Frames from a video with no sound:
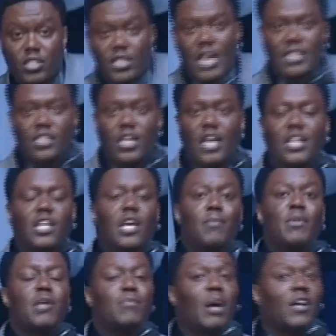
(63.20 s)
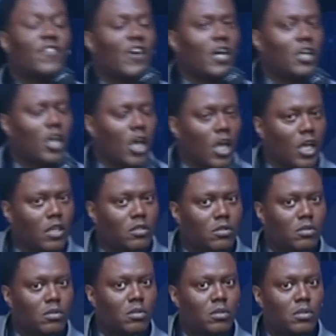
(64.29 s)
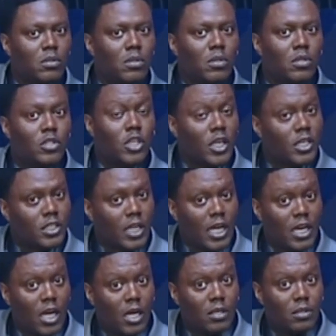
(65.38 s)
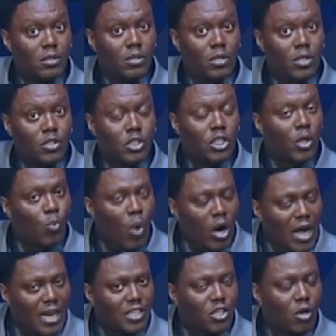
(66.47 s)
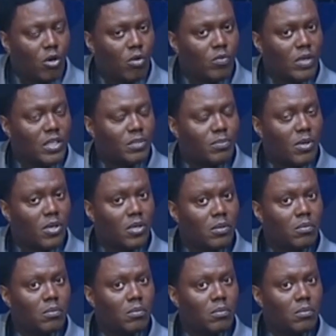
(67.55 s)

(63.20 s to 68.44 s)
snatch the key. I said, give me the motherfucking keys. She didn't say nothing. She said, walk out at your own risk, man.